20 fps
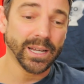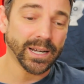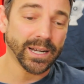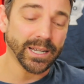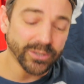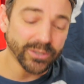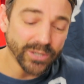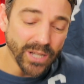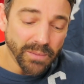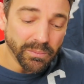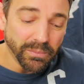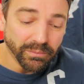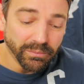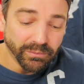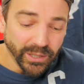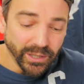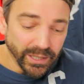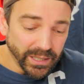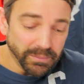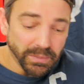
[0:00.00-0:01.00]
because there's not
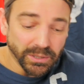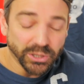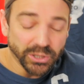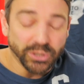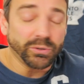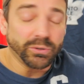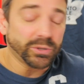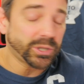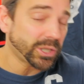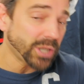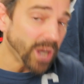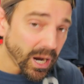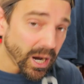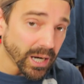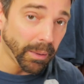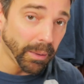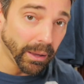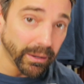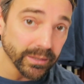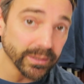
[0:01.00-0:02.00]
really much news to
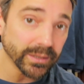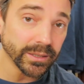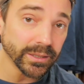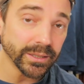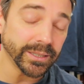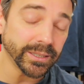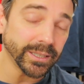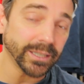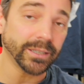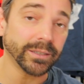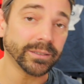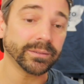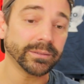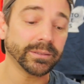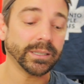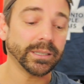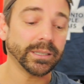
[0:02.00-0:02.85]
talk about, you know,